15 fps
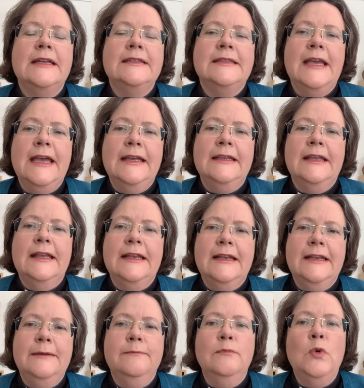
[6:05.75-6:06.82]

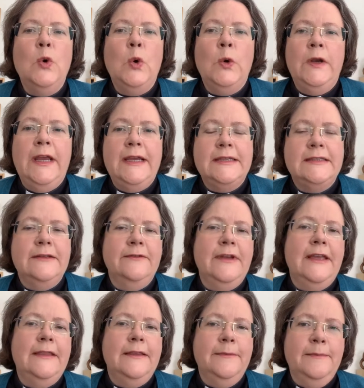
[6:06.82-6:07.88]
technically more next of
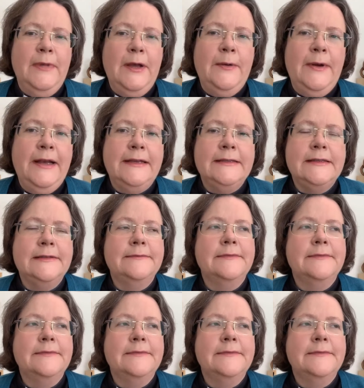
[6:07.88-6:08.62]
kin than Boaz.